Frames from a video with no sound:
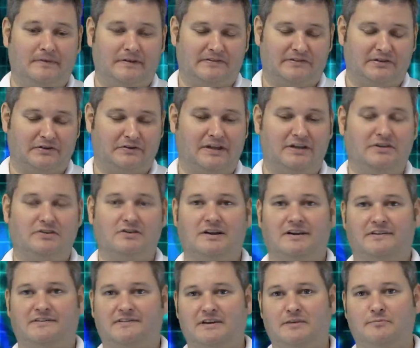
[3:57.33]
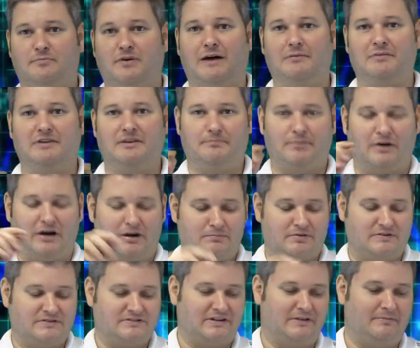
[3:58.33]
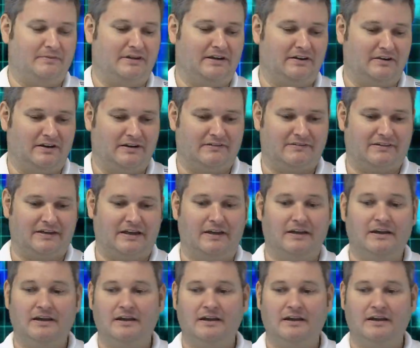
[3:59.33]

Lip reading: So then you're going to see probably the pumpers come in. They're going to say,